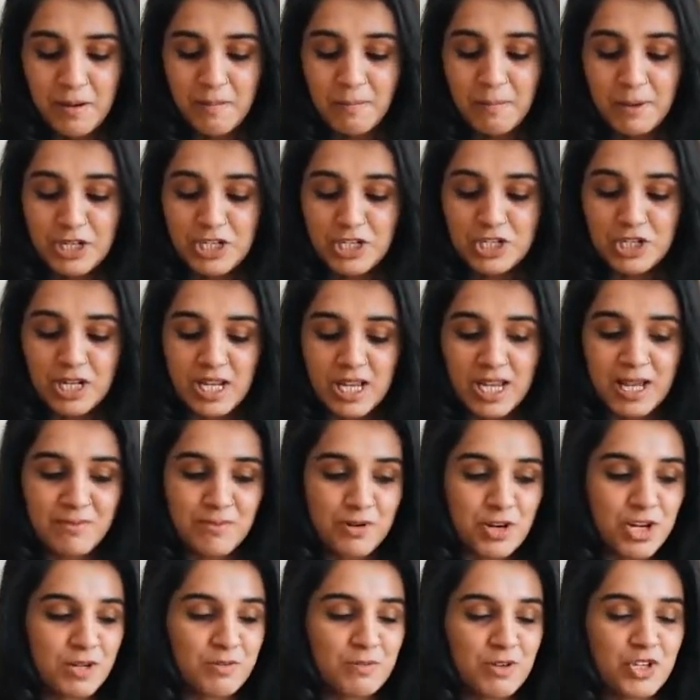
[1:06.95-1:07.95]
But today
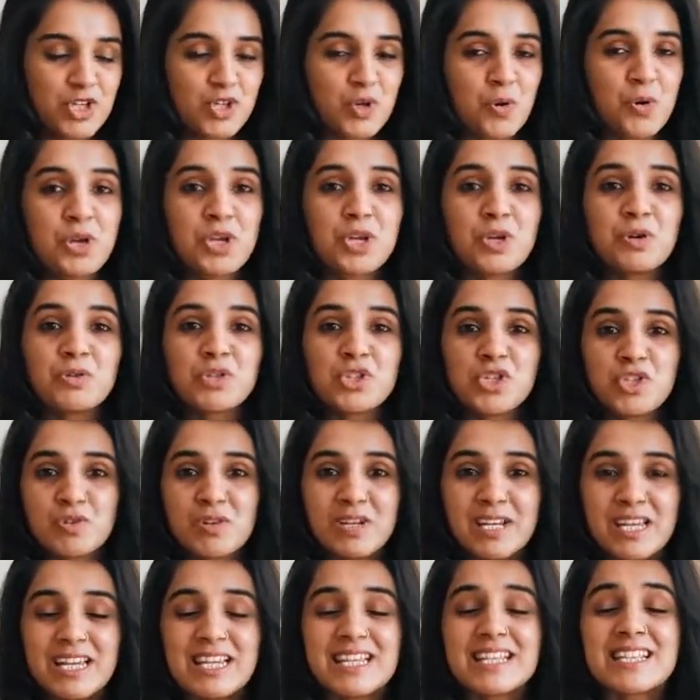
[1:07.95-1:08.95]
I'm going to be showing you
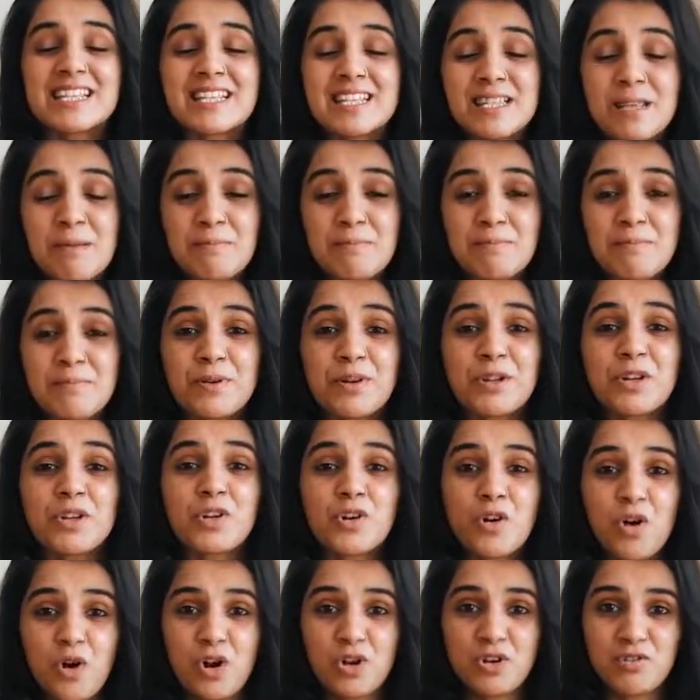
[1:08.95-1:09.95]
3 simple
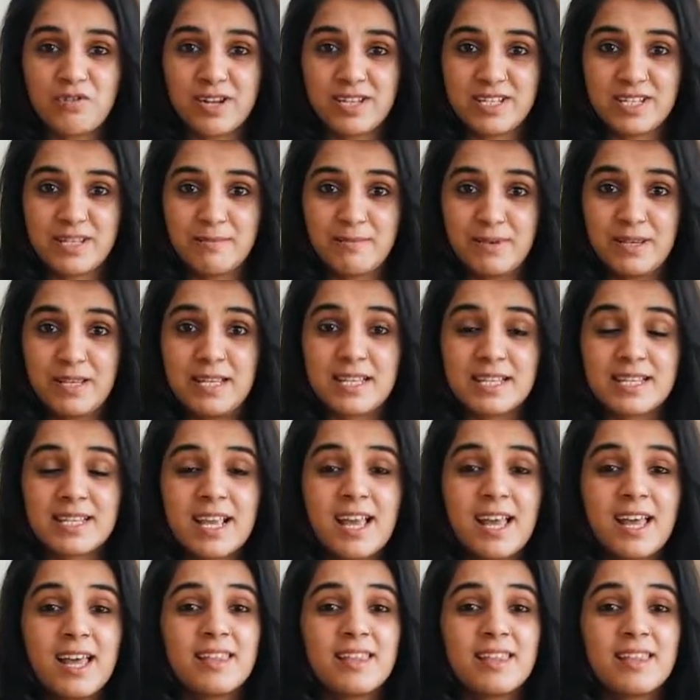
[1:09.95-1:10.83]
corn recipes